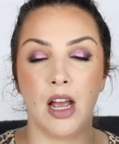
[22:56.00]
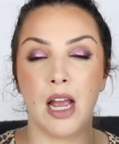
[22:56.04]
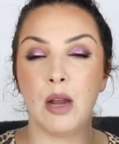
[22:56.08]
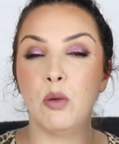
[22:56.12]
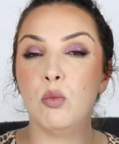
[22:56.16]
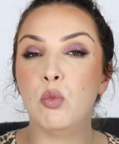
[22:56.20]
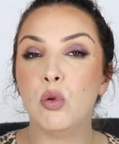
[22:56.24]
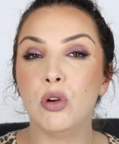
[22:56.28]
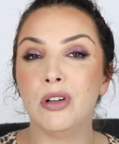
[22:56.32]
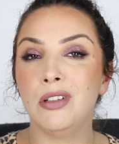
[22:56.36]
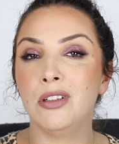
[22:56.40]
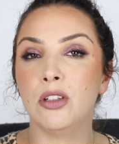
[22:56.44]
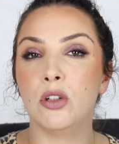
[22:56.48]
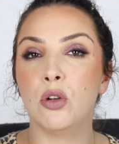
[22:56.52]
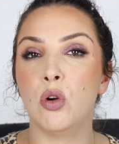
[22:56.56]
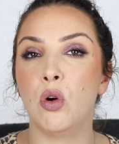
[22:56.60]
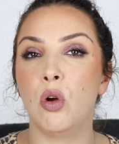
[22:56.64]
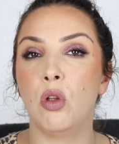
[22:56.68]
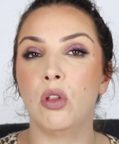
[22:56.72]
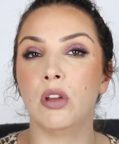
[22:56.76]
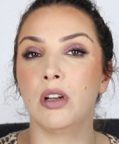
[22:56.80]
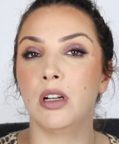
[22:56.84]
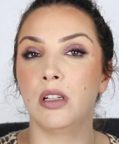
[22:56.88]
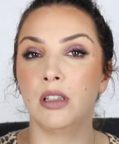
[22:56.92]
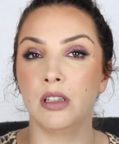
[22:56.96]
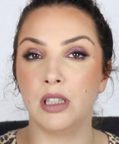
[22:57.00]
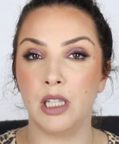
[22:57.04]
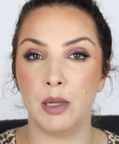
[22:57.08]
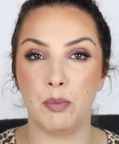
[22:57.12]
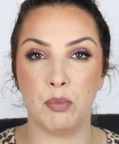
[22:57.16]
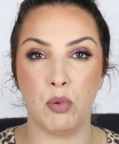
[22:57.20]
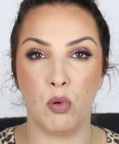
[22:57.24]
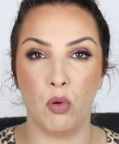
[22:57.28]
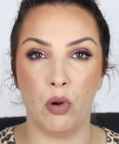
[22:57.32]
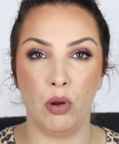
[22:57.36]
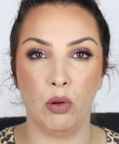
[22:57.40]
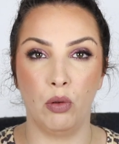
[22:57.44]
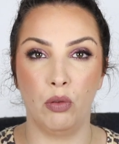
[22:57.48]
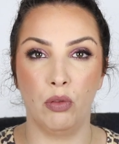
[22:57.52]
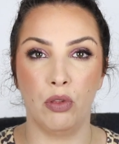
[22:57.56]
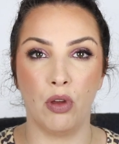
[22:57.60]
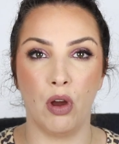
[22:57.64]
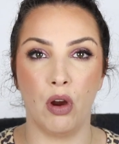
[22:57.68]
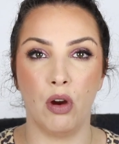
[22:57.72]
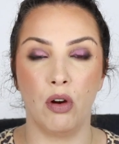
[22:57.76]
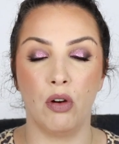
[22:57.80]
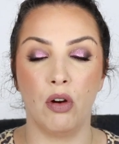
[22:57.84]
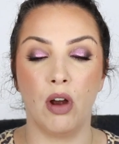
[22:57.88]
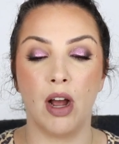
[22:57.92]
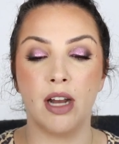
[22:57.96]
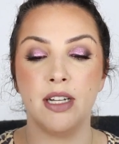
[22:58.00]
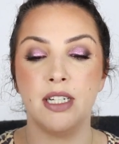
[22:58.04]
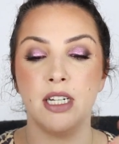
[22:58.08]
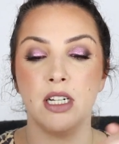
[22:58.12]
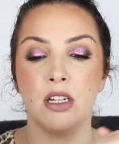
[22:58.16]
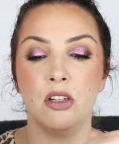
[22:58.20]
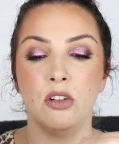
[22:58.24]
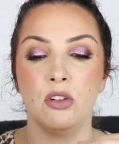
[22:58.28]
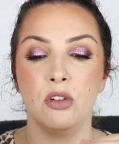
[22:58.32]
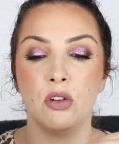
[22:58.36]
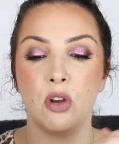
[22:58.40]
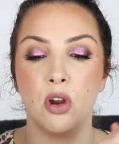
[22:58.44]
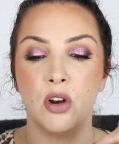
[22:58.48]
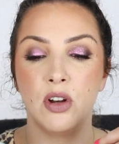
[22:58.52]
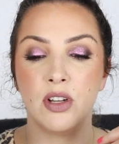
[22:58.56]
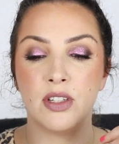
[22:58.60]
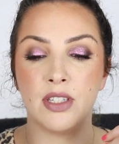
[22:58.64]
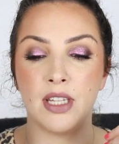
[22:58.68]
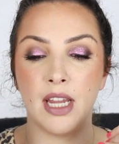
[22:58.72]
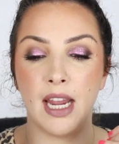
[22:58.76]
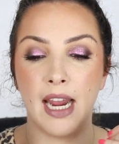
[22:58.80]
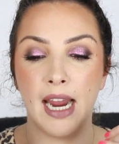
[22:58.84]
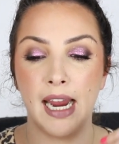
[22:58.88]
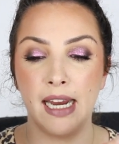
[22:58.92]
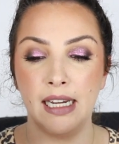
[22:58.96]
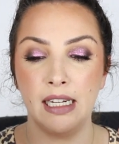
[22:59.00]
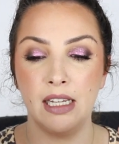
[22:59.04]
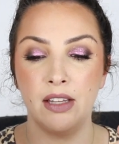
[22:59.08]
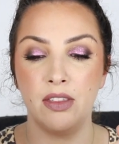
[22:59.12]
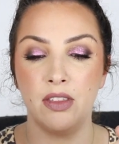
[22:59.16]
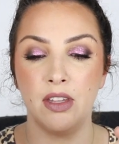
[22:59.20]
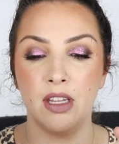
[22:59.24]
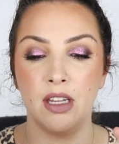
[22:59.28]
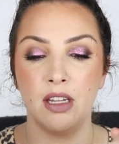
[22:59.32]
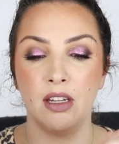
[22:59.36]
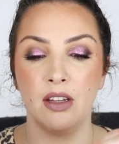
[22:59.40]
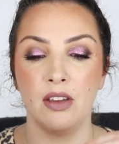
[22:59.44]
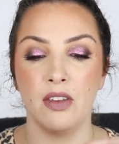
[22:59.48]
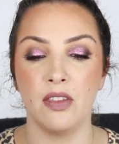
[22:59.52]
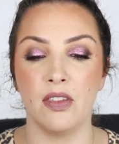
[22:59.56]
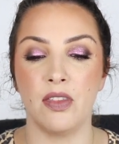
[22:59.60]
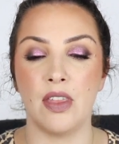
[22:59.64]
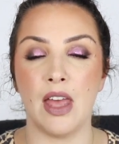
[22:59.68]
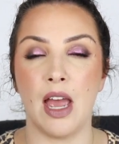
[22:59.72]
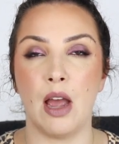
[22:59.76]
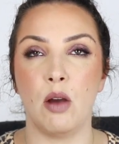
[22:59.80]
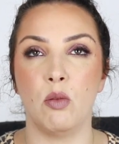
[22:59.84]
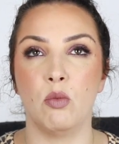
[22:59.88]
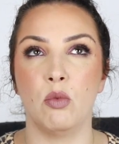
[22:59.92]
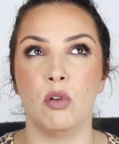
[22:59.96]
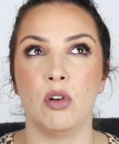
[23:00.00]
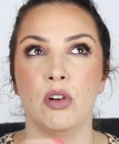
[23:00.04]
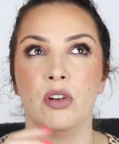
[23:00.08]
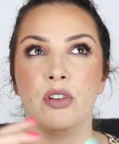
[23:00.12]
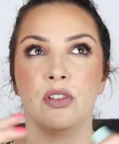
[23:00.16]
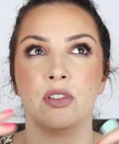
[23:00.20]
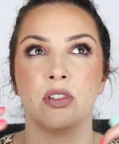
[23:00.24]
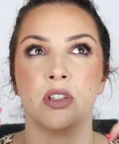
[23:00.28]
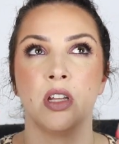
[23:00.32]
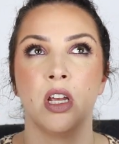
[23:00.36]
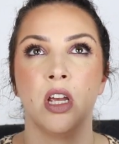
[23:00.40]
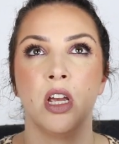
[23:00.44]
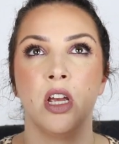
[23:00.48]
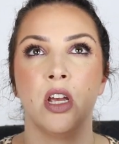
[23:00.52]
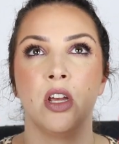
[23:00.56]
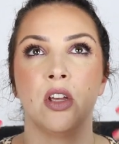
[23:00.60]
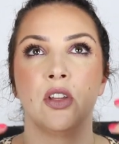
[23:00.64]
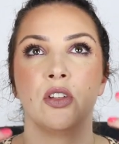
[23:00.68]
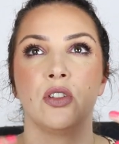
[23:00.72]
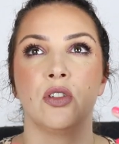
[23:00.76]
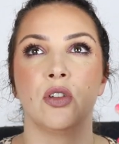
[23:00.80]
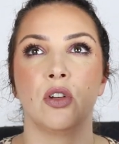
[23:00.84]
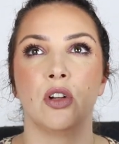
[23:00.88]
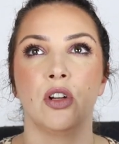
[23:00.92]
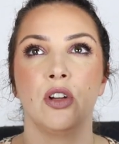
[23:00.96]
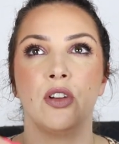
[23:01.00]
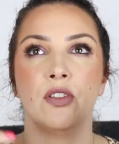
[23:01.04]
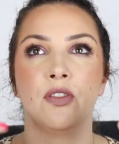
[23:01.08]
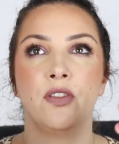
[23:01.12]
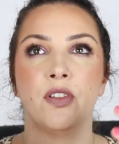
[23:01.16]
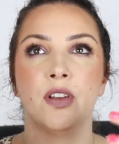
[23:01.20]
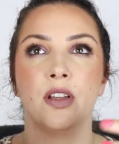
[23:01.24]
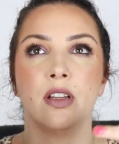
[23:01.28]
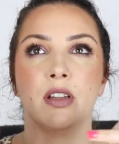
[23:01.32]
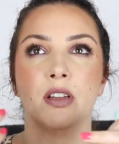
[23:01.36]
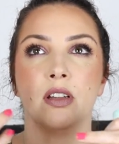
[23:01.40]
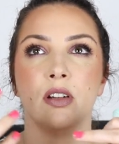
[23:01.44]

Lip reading: I wouldn't call it a lip oil though. I didn't notice anything that was sort of